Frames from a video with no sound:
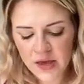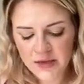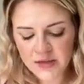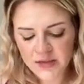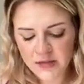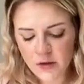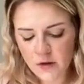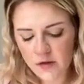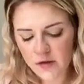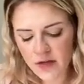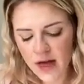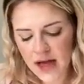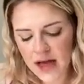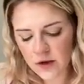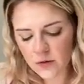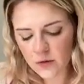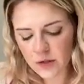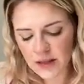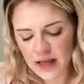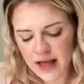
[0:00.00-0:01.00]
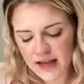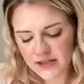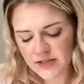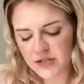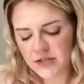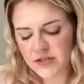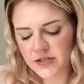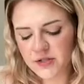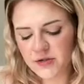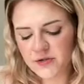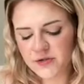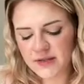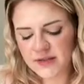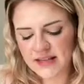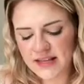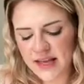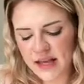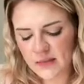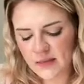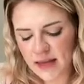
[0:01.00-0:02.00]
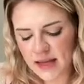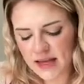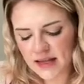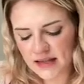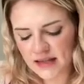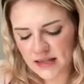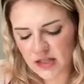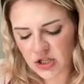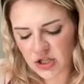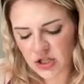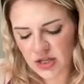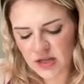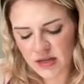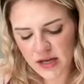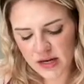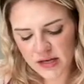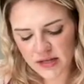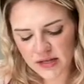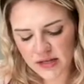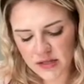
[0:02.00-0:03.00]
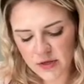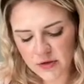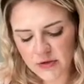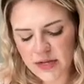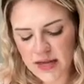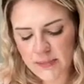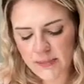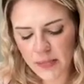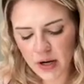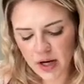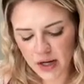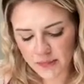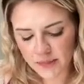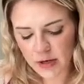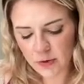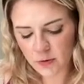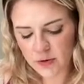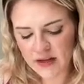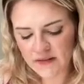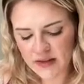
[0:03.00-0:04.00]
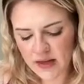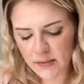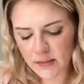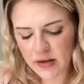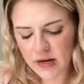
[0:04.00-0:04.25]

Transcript: So thio relaxers use the same ATG that is used in permanent waving,